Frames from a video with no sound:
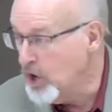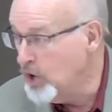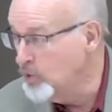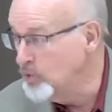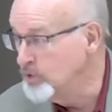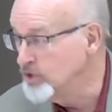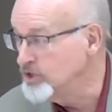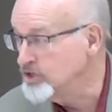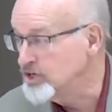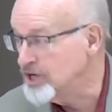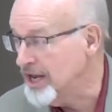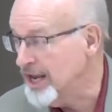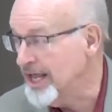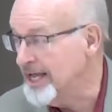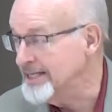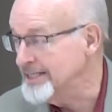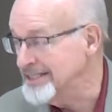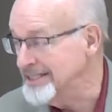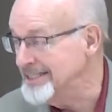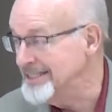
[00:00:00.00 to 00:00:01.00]
this
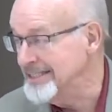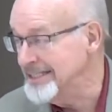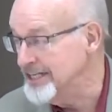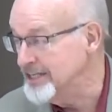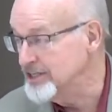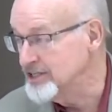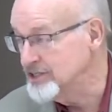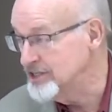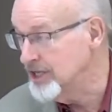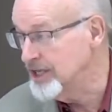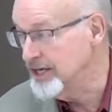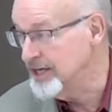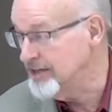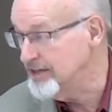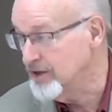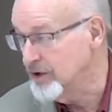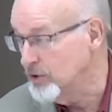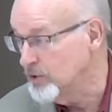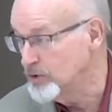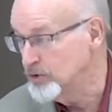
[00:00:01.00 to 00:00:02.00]
class isn't a study of the
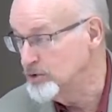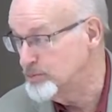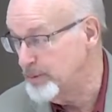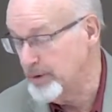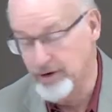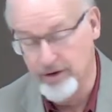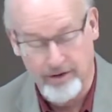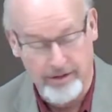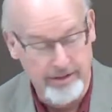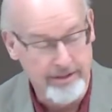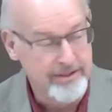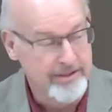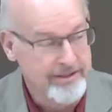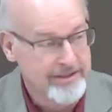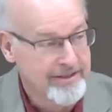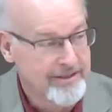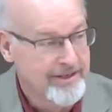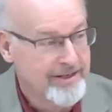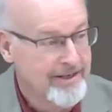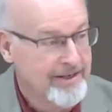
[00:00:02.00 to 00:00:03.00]
Holy Spirit,
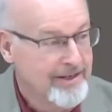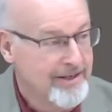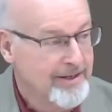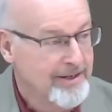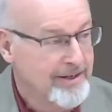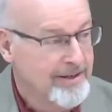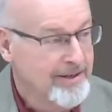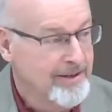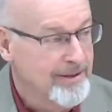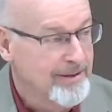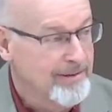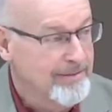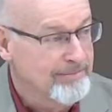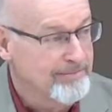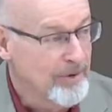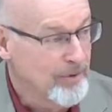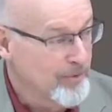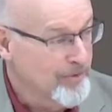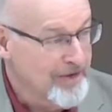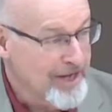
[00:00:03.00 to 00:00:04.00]

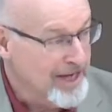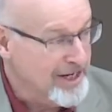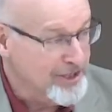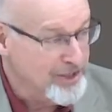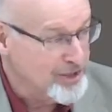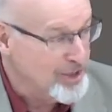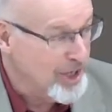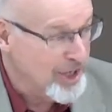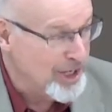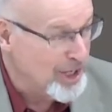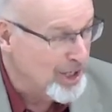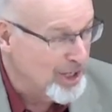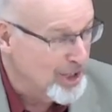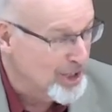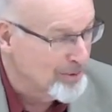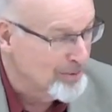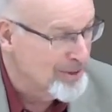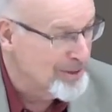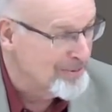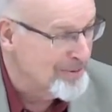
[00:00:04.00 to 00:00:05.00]
but we've got to study a little
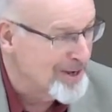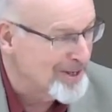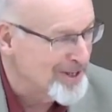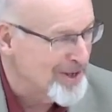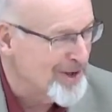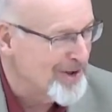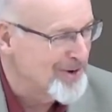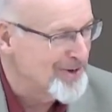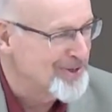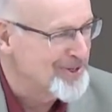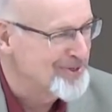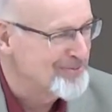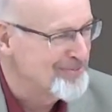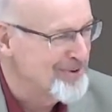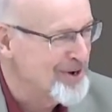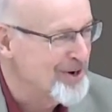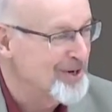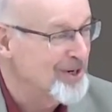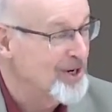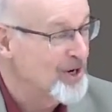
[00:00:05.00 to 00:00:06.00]
bit about the Holy
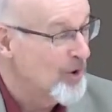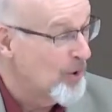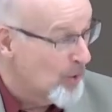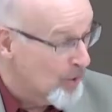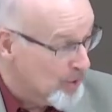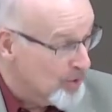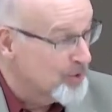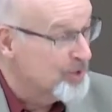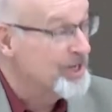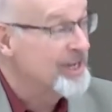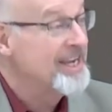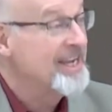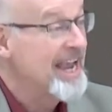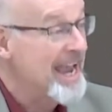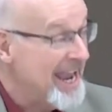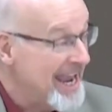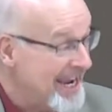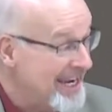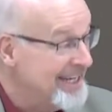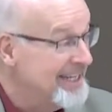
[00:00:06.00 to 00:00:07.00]
Spirit in order to
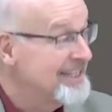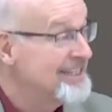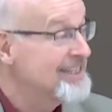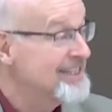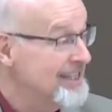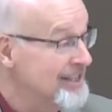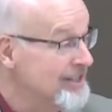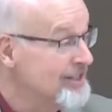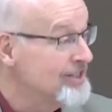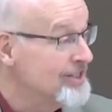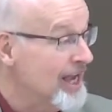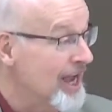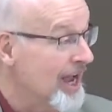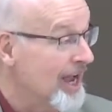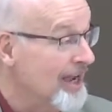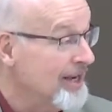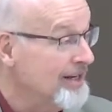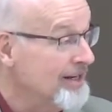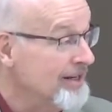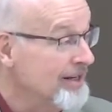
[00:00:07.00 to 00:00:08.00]
gain this insight,
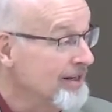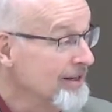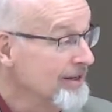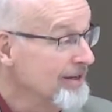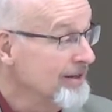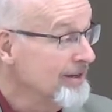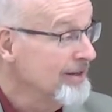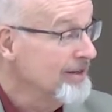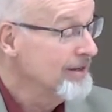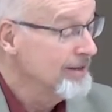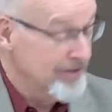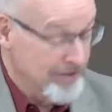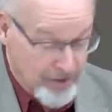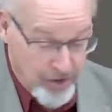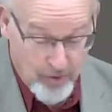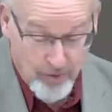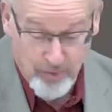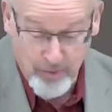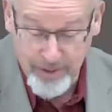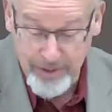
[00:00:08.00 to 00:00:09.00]

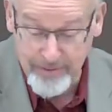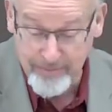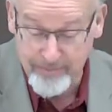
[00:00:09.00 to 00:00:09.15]
don't we?